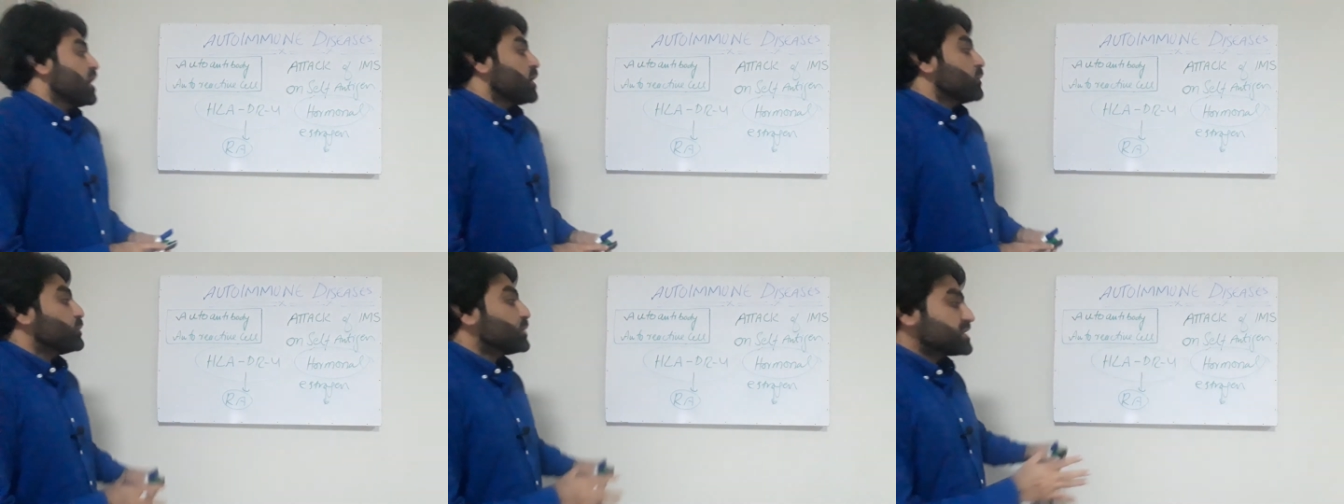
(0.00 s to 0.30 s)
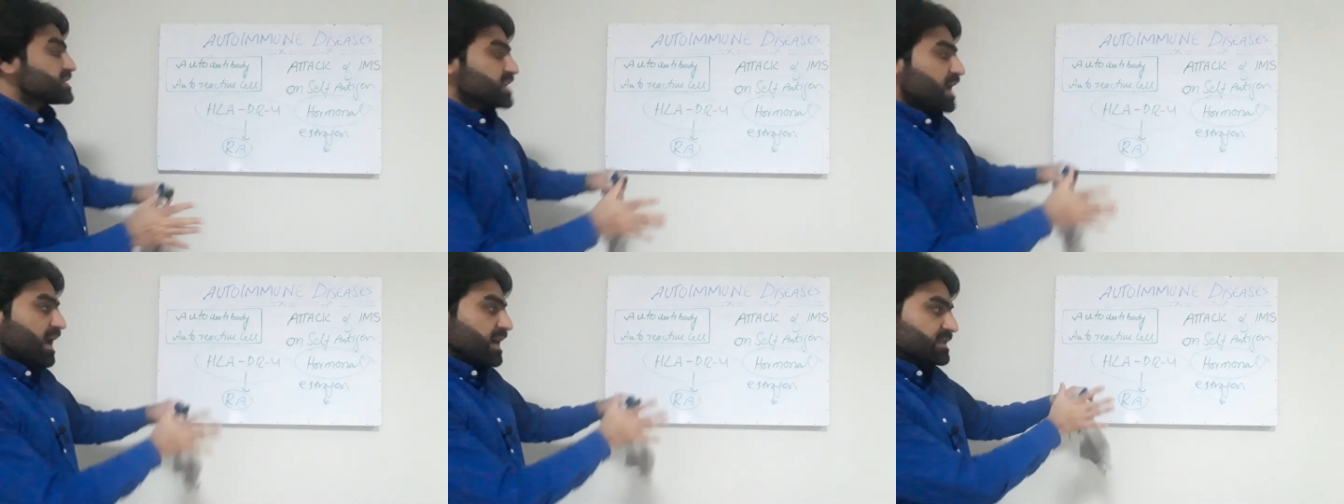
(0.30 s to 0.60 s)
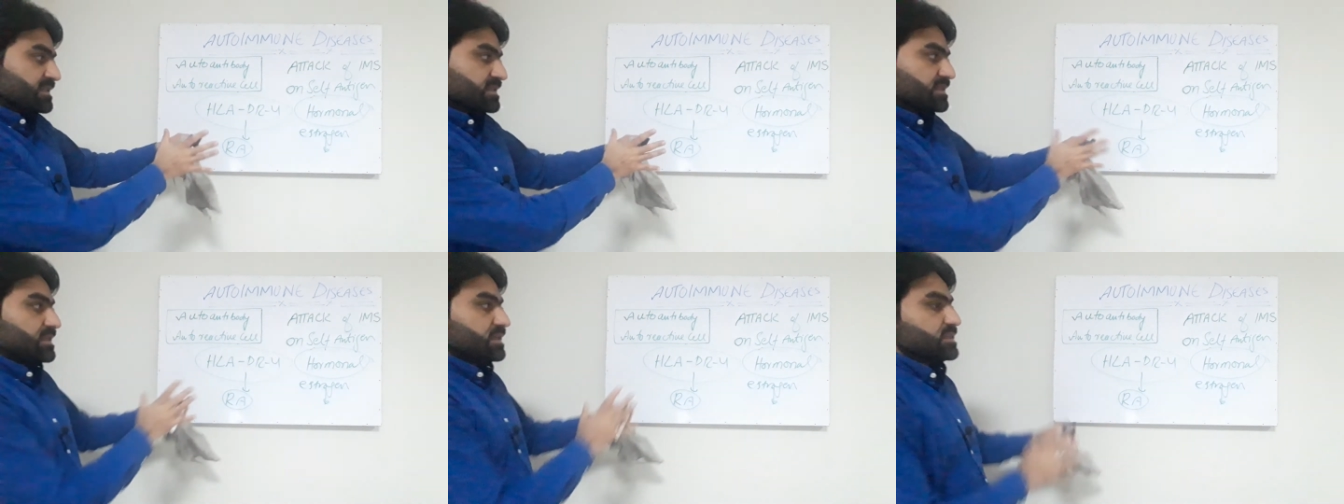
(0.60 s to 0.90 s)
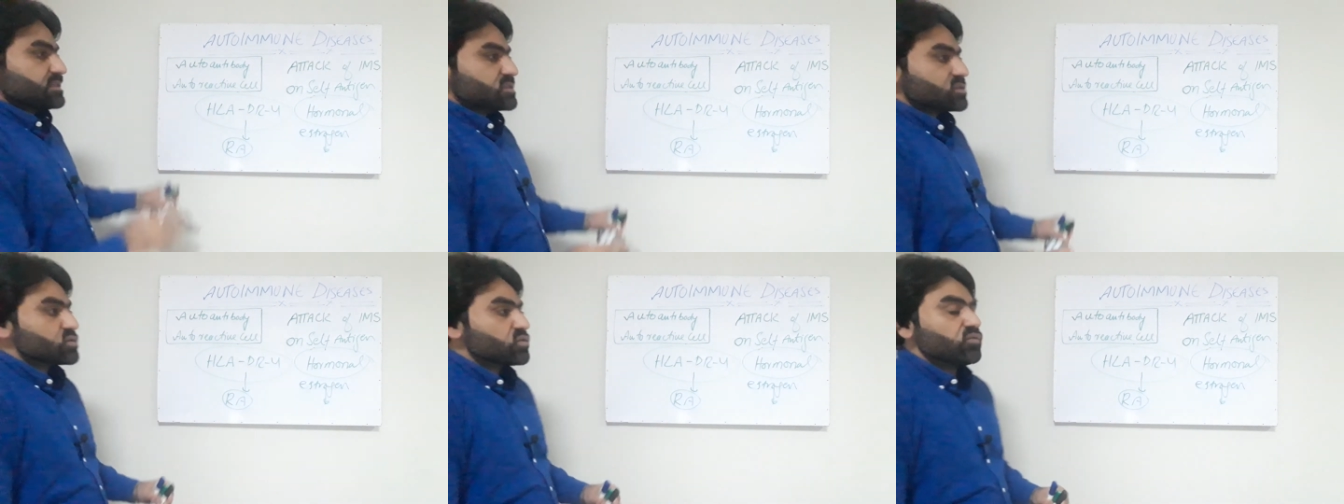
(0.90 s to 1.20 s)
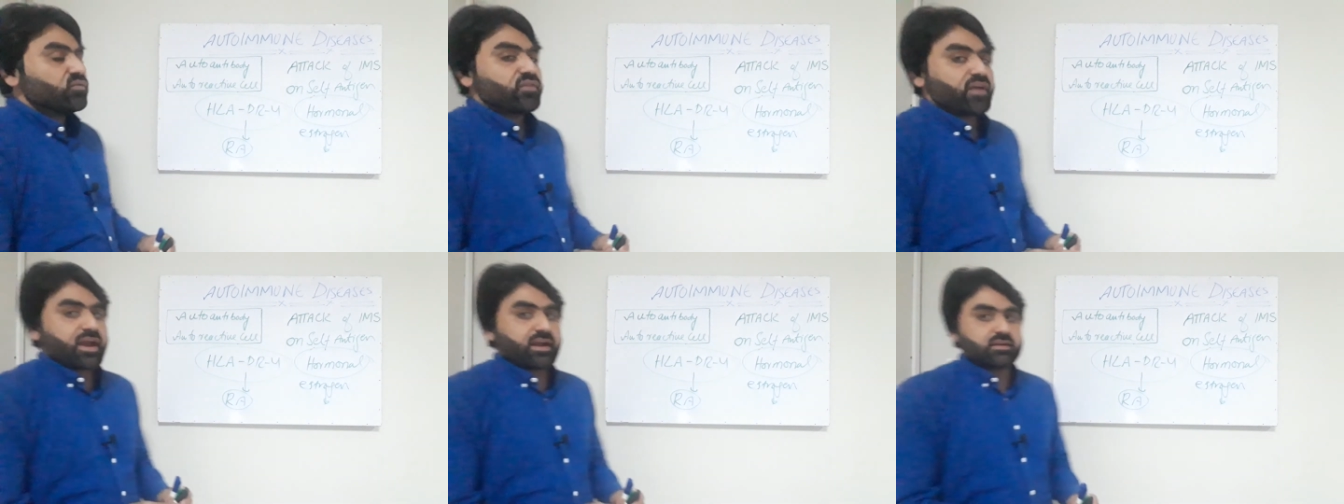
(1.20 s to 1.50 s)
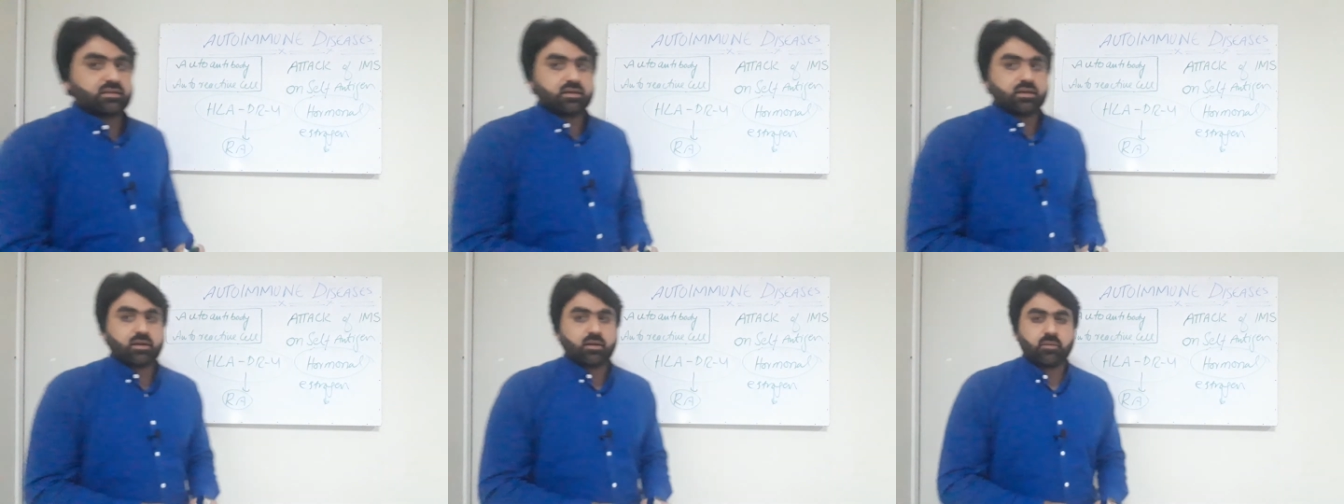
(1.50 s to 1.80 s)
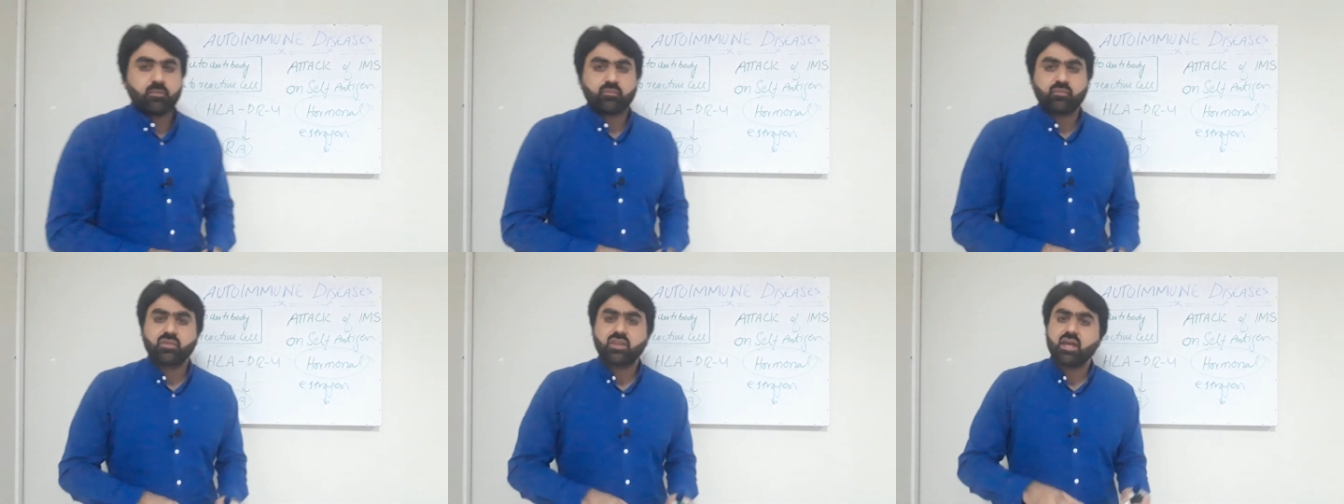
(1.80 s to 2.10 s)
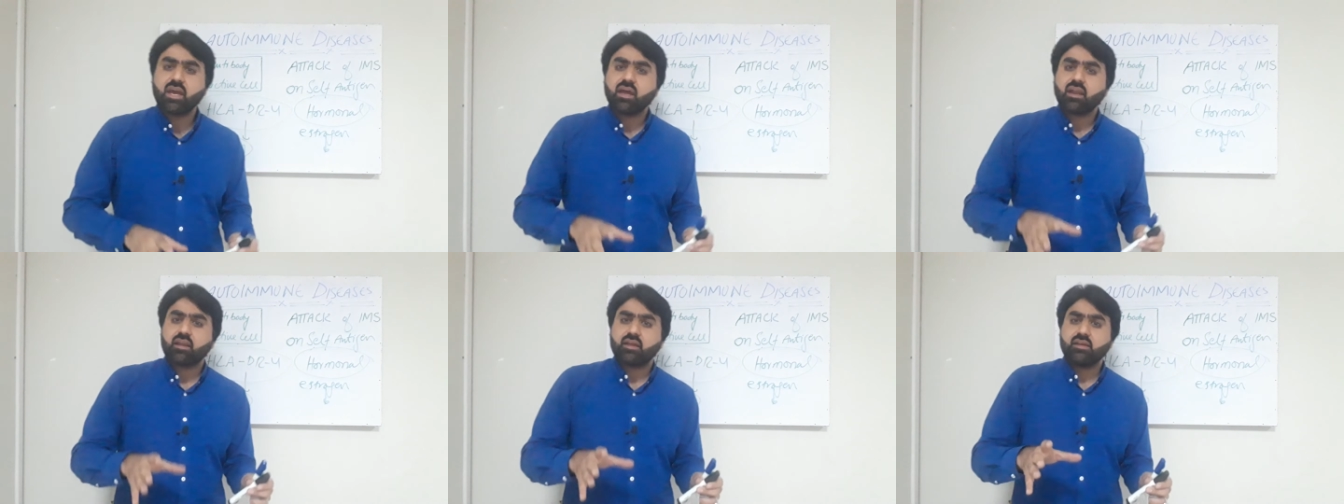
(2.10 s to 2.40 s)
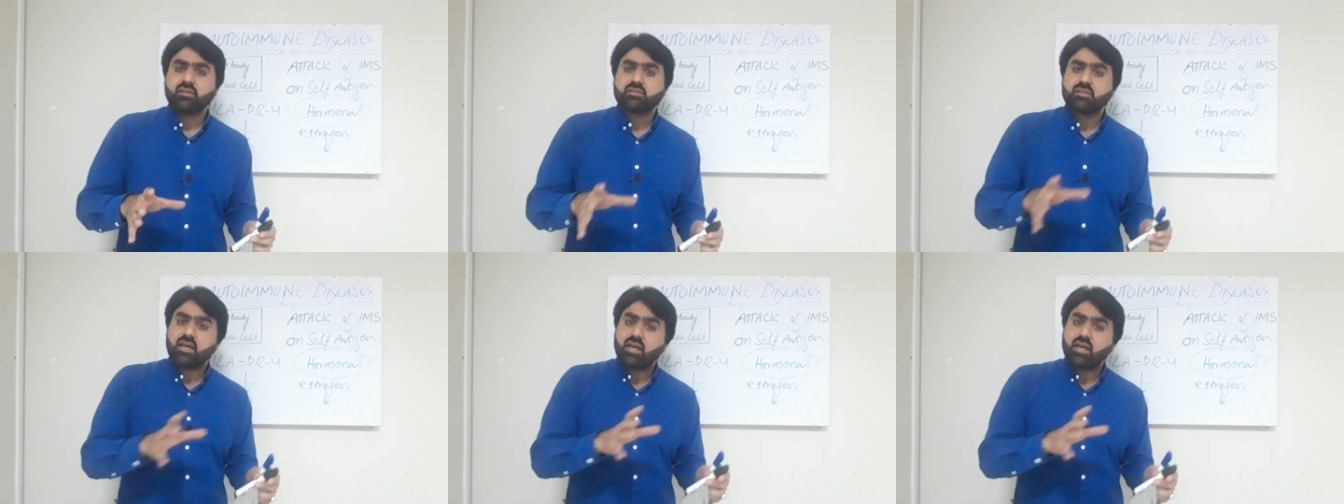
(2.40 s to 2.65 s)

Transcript: Besides these two factors, there is